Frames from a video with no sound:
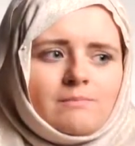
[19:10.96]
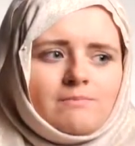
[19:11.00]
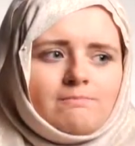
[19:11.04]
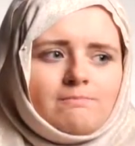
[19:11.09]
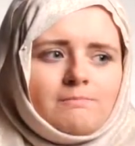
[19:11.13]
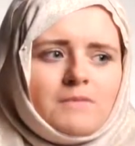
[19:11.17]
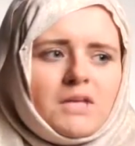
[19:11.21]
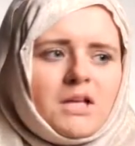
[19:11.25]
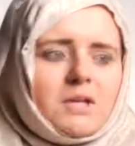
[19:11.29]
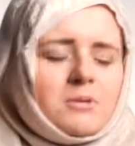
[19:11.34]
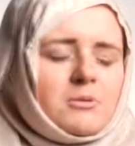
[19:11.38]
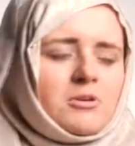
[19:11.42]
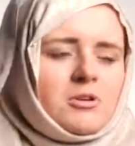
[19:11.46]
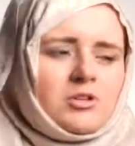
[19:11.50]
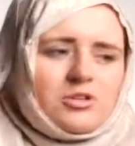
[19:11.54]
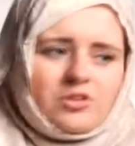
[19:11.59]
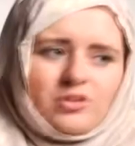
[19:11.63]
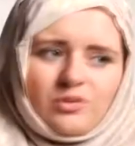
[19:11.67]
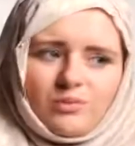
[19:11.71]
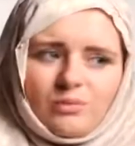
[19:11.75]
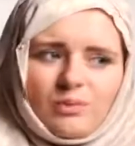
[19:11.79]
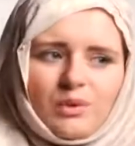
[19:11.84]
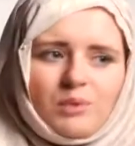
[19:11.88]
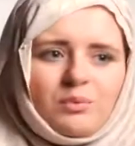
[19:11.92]
maybe I
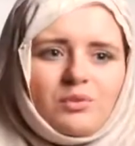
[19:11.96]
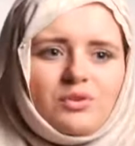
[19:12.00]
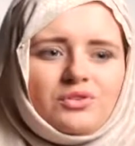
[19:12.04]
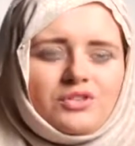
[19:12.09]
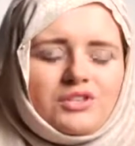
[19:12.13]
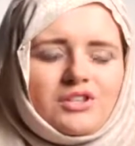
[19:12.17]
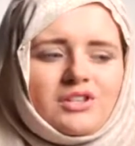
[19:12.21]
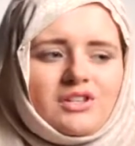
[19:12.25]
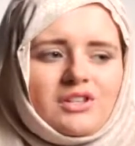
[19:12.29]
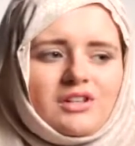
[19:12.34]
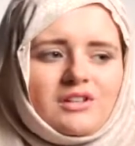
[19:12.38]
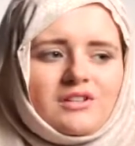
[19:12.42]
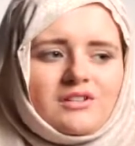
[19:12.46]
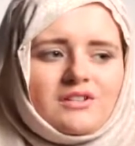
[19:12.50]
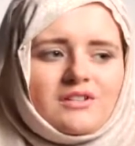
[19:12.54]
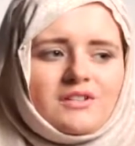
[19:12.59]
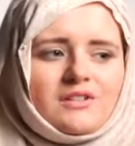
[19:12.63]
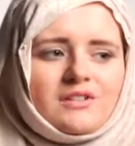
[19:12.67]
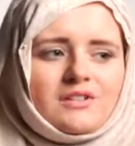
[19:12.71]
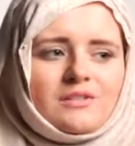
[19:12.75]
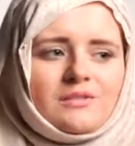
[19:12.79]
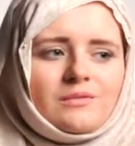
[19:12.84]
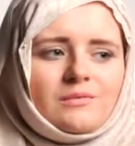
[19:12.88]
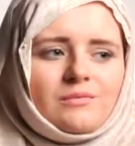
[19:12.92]
shouldn't be watching
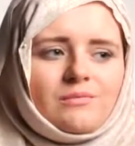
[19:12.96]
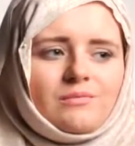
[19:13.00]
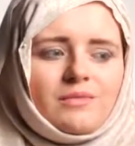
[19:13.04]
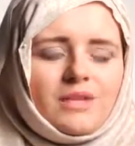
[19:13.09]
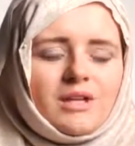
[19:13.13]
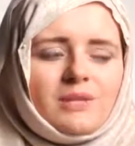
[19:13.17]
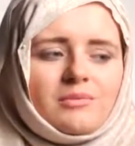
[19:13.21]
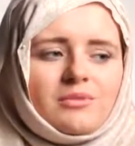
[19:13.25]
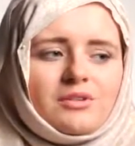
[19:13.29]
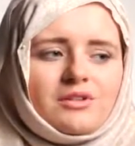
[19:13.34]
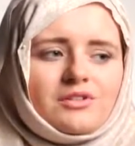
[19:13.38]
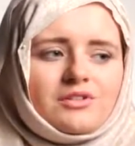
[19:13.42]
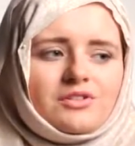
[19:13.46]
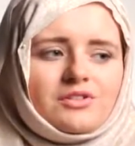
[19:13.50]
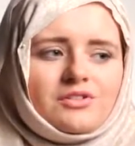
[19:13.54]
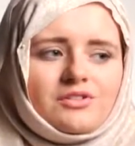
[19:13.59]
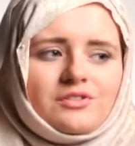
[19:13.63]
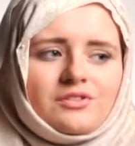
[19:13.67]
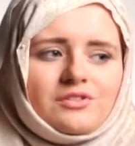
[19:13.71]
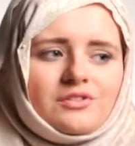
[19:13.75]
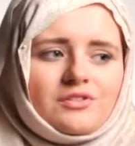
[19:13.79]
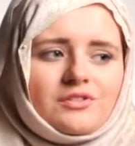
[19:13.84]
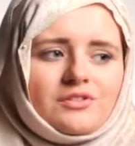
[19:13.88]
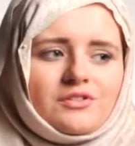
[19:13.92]
this. Maybe I
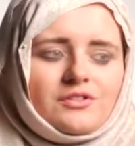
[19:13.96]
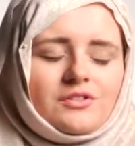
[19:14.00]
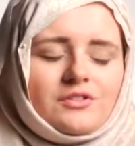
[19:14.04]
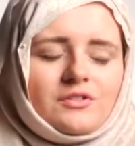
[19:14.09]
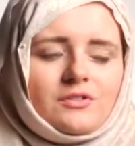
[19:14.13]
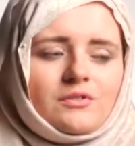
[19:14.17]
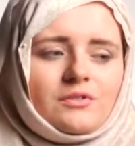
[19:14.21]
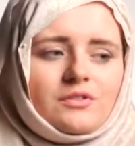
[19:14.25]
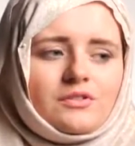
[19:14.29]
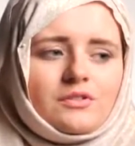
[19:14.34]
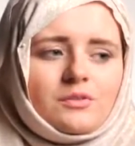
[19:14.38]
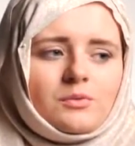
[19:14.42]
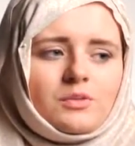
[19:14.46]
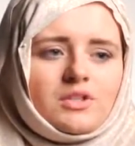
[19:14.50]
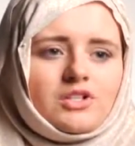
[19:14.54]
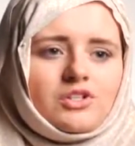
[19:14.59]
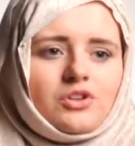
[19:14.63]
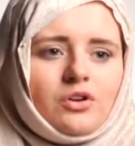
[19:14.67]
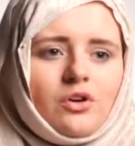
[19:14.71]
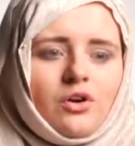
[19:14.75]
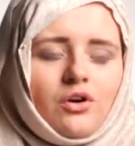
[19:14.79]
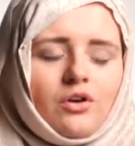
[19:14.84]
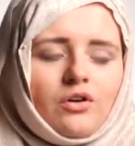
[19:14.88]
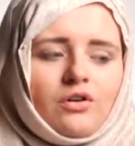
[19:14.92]
should just switch
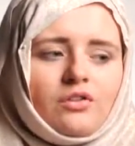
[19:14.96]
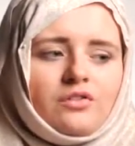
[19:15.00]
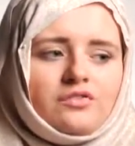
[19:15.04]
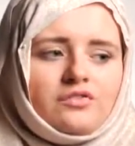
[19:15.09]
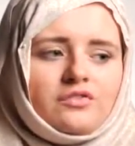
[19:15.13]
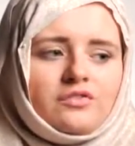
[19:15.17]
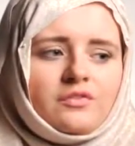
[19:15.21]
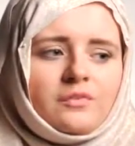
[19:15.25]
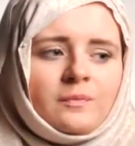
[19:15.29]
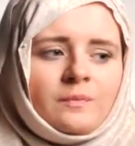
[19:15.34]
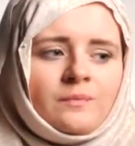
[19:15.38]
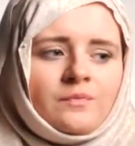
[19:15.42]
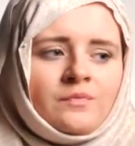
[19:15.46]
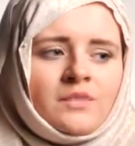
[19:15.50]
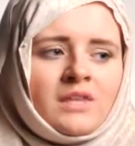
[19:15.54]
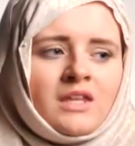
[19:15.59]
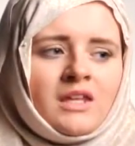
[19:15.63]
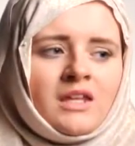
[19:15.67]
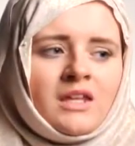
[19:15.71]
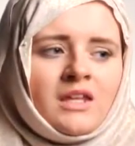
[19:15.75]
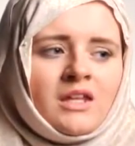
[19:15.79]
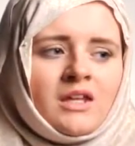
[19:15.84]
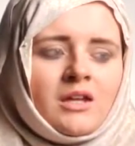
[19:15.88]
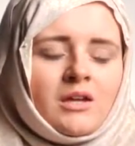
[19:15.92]
it off.
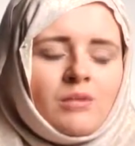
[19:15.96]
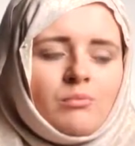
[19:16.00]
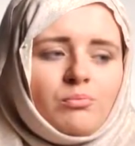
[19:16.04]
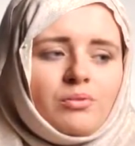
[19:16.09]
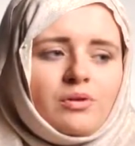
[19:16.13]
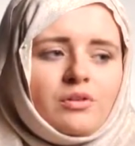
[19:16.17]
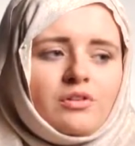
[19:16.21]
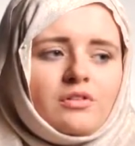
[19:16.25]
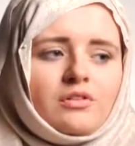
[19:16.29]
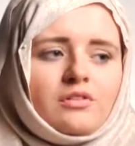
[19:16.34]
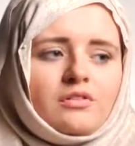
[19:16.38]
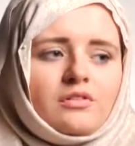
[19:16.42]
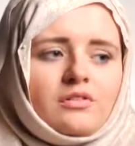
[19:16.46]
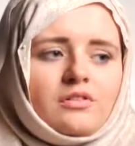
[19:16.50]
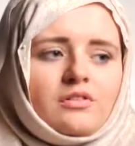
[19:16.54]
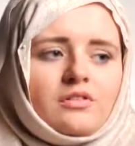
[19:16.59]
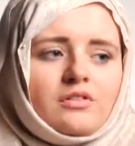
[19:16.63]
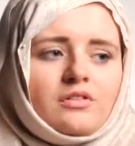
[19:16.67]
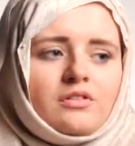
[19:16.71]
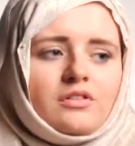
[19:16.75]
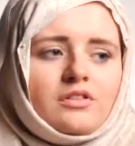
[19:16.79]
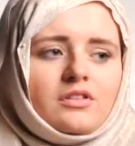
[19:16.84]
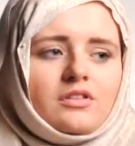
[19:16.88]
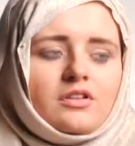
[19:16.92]
But
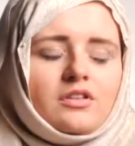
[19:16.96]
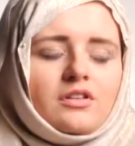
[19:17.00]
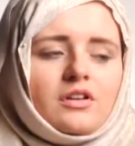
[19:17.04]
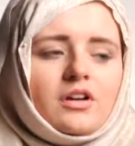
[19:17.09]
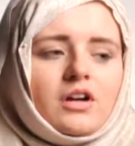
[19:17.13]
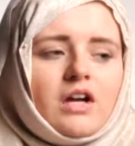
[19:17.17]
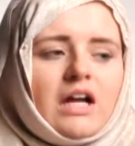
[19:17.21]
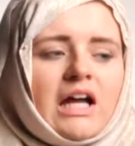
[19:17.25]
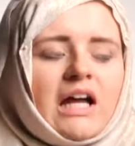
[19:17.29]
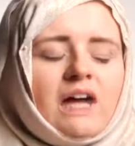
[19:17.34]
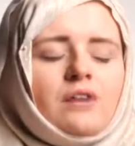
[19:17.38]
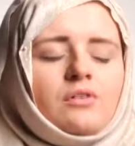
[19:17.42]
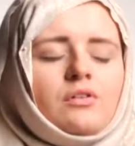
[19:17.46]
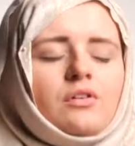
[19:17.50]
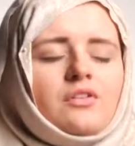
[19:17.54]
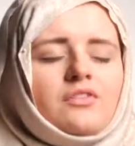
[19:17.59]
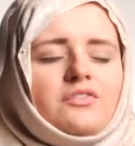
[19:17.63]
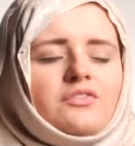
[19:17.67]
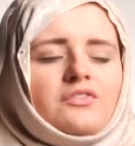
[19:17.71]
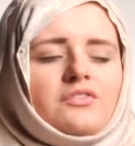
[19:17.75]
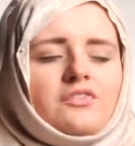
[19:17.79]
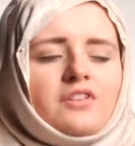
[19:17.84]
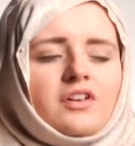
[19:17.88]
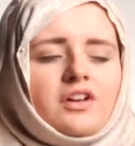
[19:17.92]
out
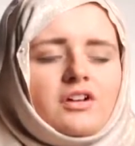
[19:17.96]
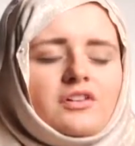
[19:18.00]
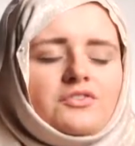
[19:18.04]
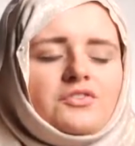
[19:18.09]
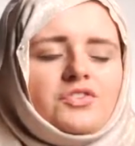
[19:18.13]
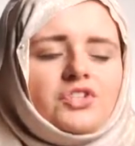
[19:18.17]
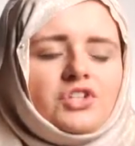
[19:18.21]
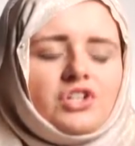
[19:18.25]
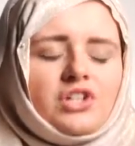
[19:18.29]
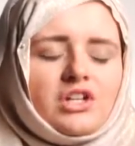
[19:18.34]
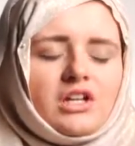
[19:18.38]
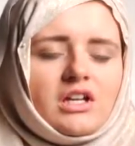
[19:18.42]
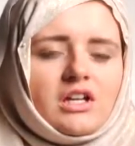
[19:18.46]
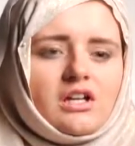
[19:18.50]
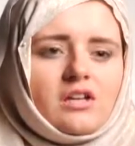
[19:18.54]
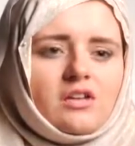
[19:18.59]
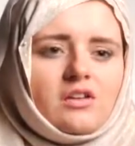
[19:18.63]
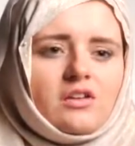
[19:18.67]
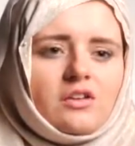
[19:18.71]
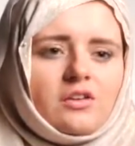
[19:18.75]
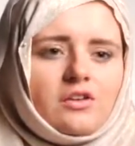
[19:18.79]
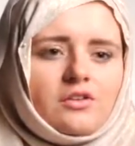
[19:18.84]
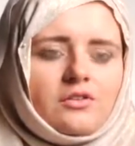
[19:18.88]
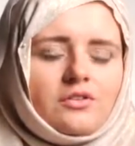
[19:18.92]
of kind of sheer
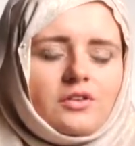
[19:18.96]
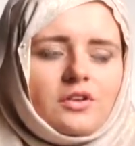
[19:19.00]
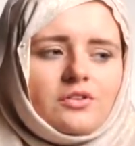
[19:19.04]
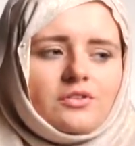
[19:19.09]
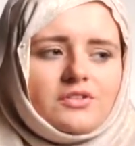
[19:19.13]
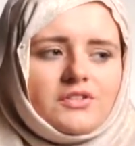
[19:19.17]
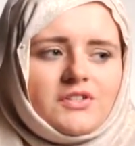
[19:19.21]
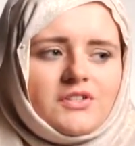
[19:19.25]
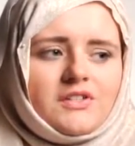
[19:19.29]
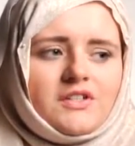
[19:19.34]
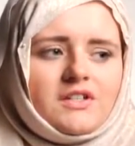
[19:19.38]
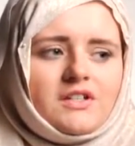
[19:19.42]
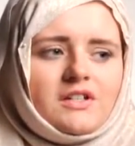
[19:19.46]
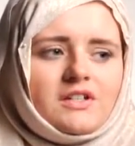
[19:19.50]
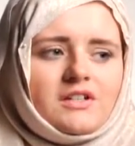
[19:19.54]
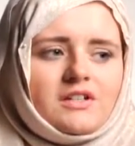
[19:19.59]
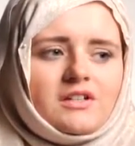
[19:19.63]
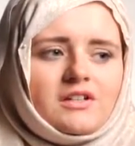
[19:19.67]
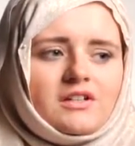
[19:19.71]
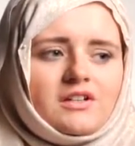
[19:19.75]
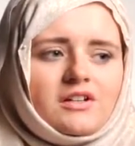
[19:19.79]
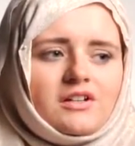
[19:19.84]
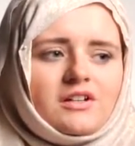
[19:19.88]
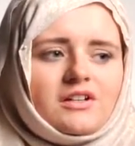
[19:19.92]

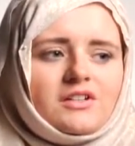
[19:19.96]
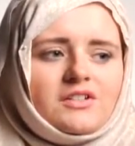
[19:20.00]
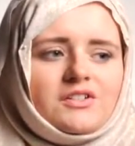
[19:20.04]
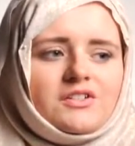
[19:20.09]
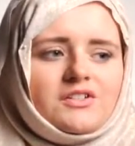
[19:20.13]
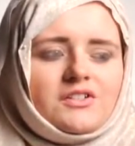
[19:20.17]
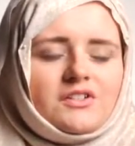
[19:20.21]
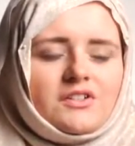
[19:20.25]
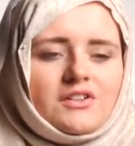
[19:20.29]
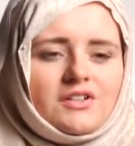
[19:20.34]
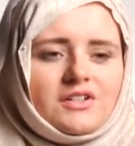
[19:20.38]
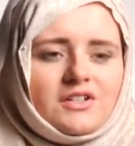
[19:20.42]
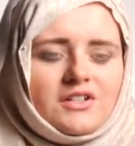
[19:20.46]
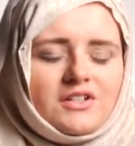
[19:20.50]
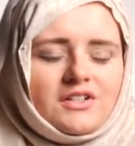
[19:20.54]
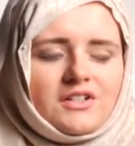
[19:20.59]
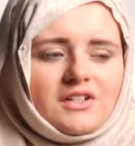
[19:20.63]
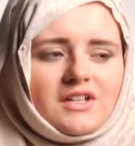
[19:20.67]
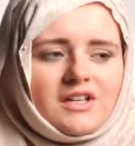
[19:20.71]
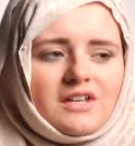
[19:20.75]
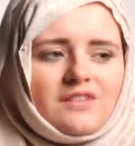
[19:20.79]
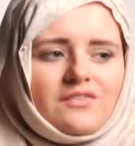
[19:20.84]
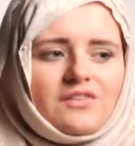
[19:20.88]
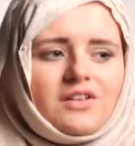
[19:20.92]
curiosity, I decided
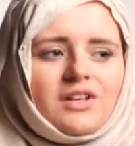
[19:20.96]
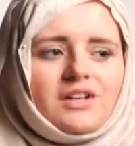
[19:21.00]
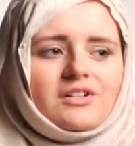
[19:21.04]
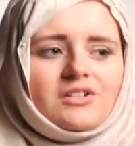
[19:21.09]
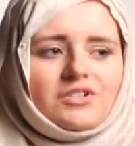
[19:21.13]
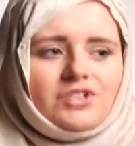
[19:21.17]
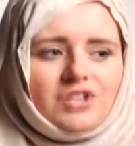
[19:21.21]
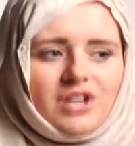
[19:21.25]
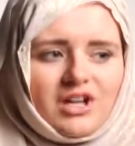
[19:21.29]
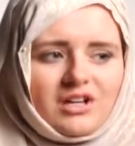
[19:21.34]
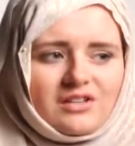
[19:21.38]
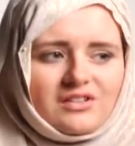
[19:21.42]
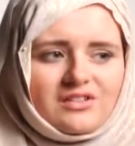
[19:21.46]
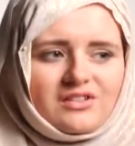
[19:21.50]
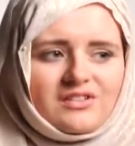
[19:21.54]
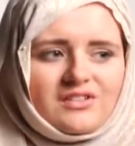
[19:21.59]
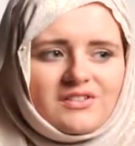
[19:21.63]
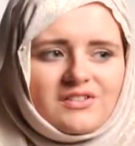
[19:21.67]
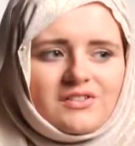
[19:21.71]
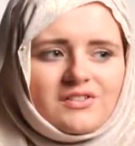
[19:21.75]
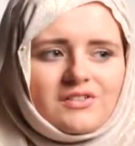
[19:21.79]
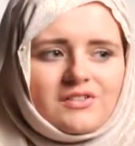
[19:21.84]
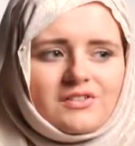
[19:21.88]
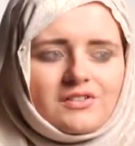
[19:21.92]
to give it a
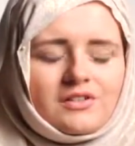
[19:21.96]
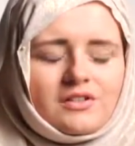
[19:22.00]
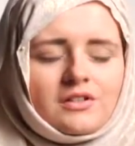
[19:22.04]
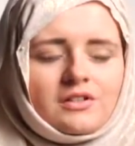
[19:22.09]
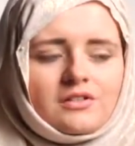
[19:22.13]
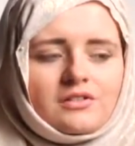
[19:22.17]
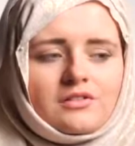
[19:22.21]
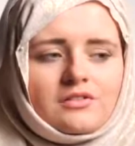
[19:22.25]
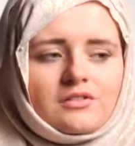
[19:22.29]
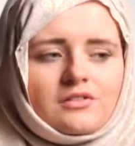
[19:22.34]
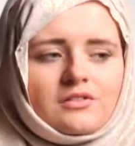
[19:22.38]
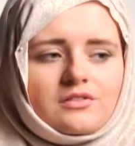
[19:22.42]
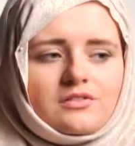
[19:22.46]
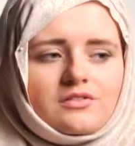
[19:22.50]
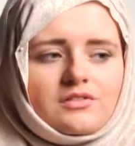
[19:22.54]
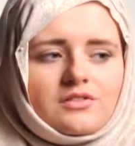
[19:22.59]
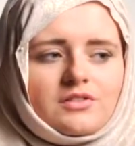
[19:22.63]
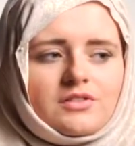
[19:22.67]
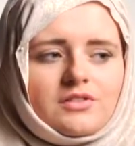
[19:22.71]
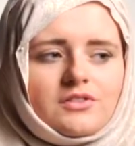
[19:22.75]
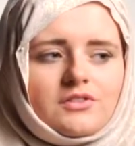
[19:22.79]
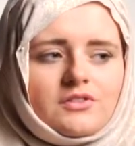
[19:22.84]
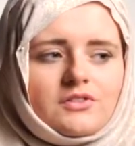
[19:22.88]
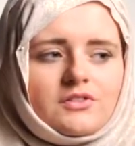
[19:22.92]
chance, and I
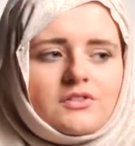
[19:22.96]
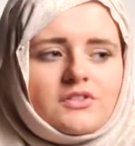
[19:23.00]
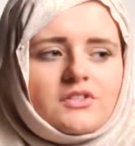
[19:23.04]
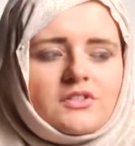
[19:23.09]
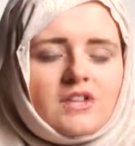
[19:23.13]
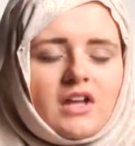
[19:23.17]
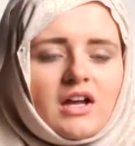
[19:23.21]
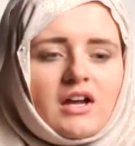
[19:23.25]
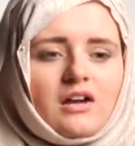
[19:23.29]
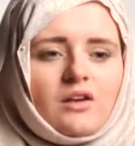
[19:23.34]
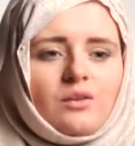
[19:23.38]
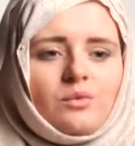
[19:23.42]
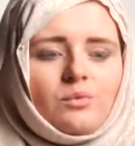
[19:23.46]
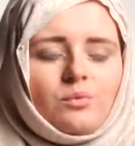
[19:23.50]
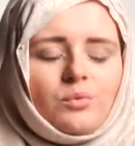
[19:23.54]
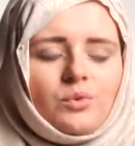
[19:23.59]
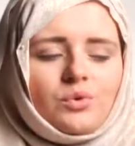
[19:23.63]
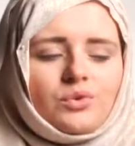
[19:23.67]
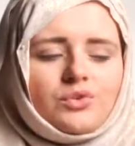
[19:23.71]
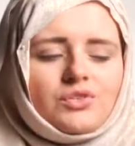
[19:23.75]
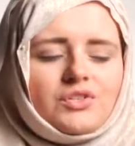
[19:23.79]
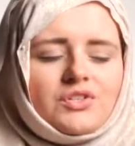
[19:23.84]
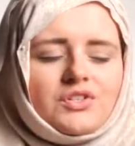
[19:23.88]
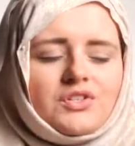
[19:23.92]
just sat and
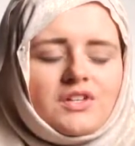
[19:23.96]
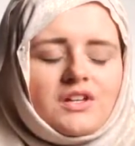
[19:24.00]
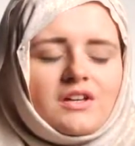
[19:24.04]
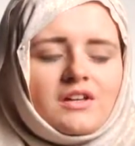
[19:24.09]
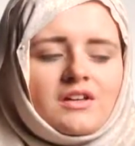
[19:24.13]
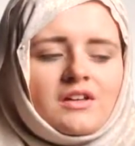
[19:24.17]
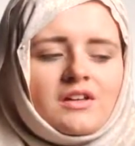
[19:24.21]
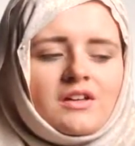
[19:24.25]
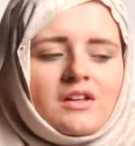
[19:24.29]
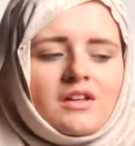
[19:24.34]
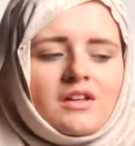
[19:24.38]
watched it.